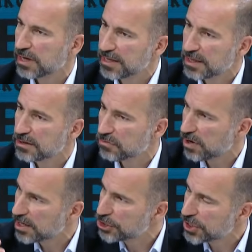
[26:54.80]
I think the
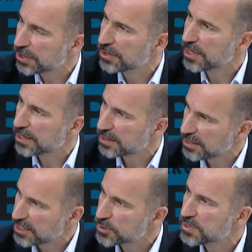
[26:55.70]
ride-sharing and the
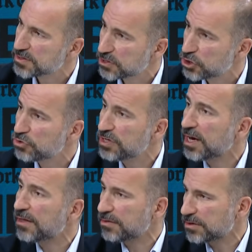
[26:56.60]
Eats business
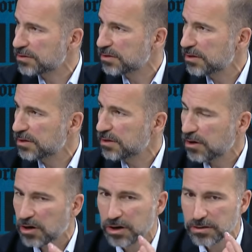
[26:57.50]
together
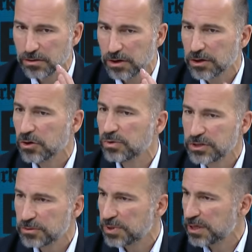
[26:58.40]
are going
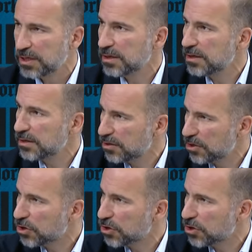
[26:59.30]
to be the